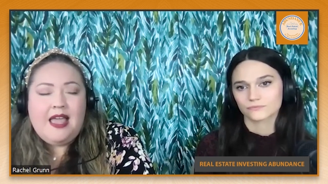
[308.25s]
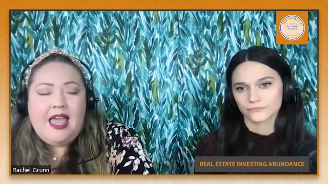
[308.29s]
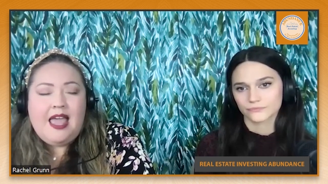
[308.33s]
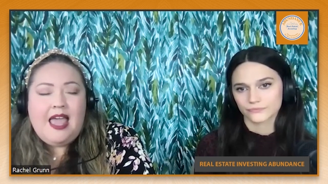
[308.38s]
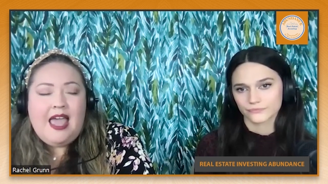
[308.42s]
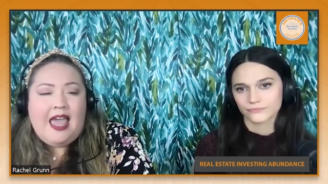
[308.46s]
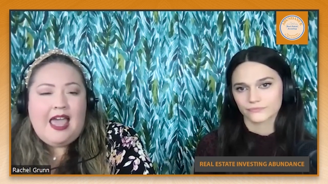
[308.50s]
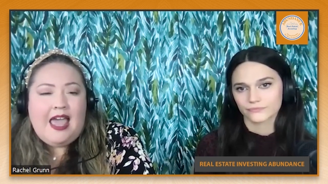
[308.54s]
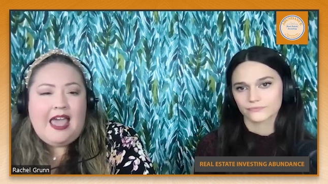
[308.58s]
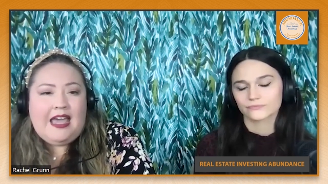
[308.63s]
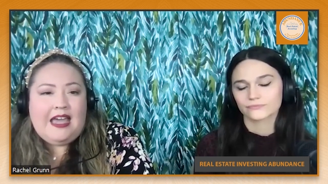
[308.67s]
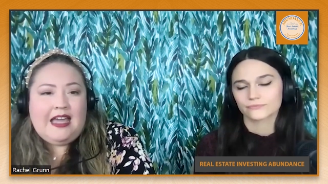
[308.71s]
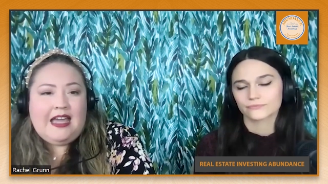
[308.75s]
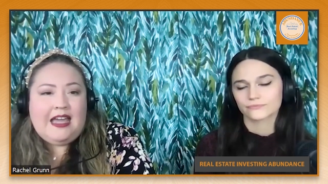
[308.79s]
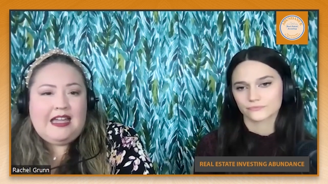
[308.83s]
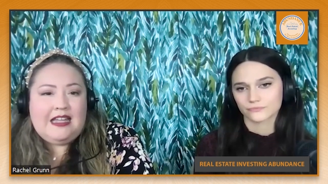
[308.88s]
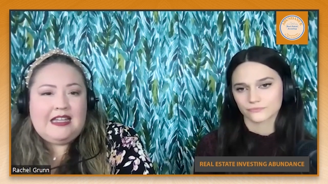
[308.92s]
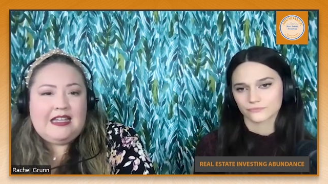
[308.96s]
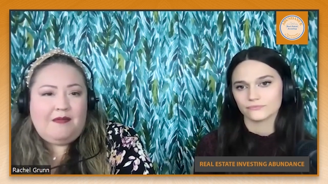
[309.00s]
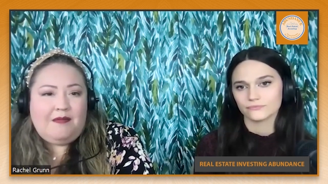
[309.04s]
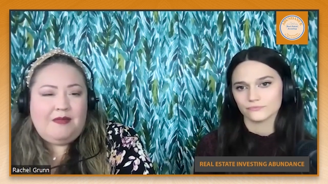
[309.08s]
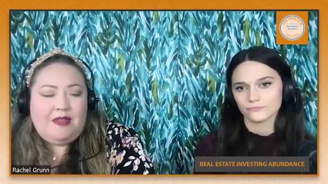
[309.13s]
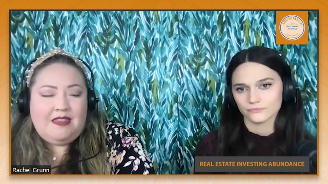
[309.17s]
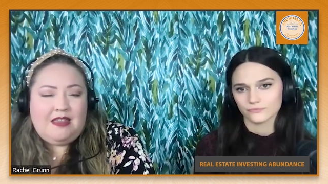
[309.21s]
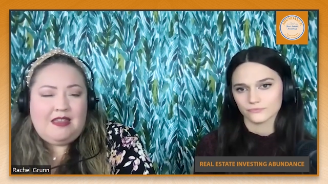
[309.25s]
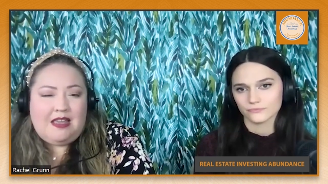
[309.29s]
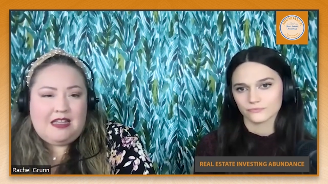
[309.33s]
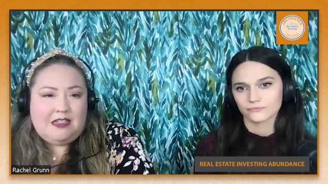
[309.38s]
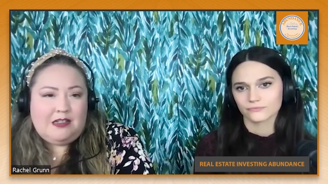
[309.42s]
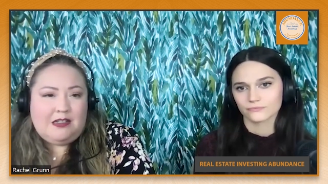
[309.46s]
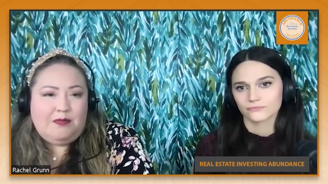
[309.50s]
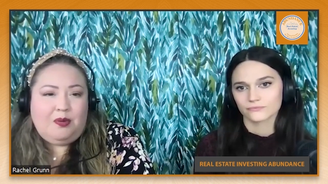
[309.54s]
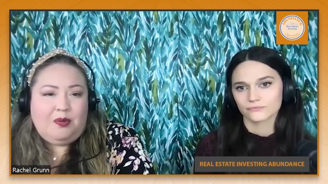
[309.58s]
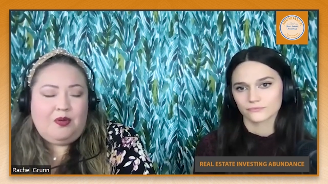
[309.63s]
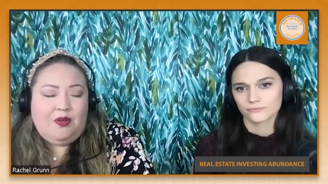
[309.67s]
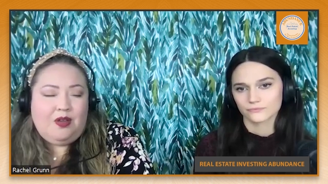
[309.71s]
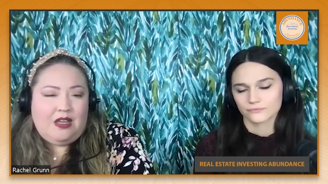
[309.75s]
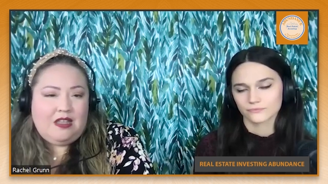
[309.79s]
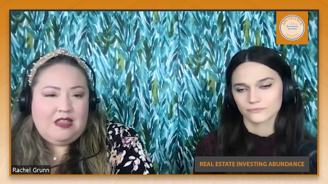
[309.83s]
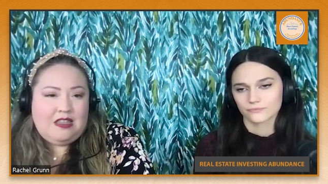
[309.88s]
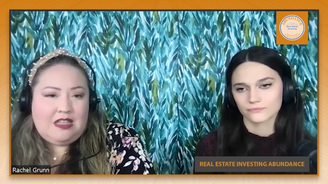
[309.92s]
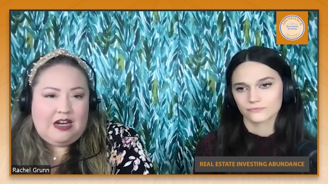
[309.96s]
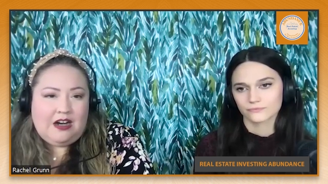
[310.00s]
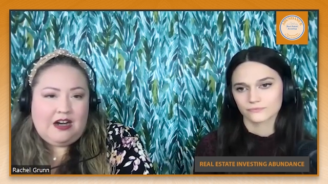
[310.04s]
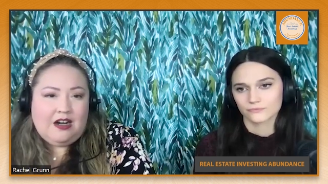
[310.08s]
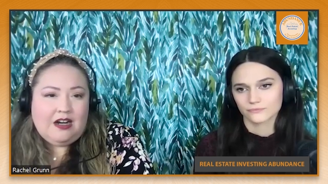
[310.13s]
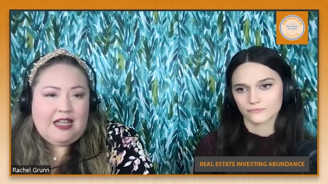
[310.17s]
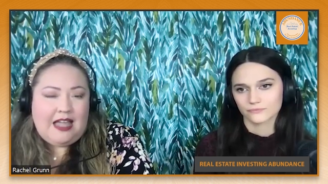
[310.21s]
Speaker 1: and they deploy
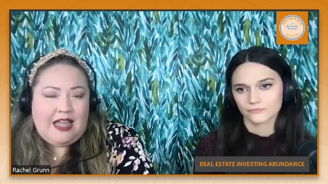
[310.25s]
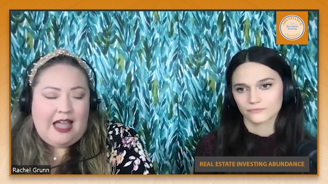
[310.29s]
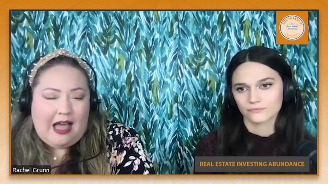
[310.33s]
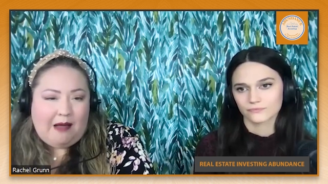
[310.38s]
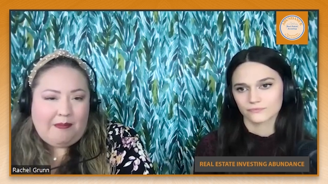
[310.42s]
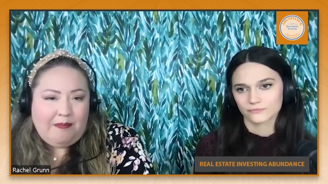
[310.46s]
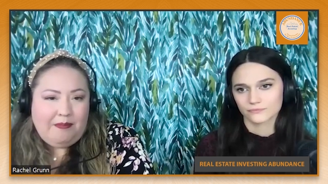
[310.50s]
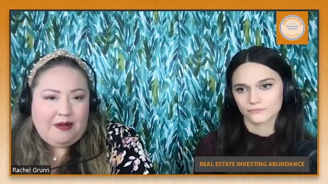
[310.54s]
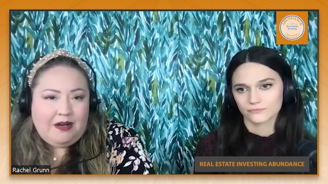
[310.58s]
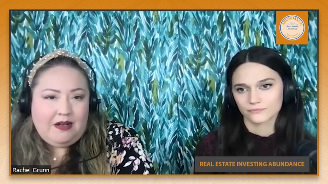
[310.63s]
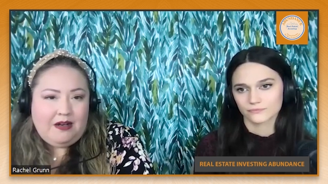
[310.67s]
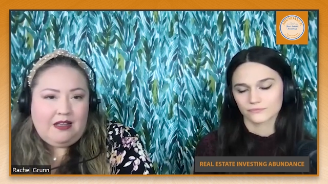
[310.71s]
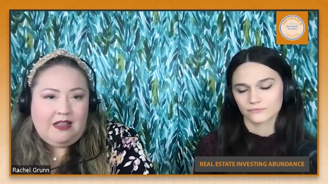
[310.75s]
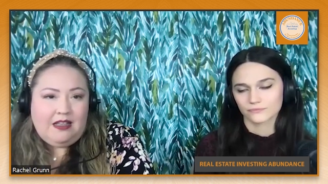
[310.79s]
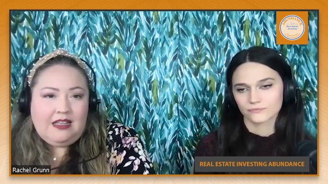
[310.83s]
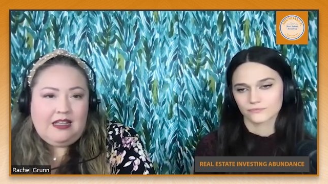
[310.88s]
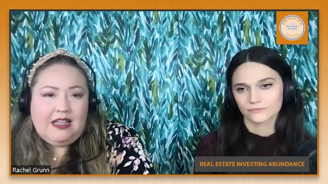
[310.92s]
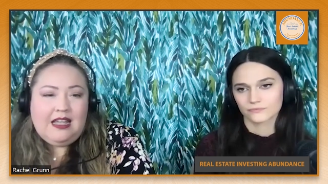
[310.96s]
their capital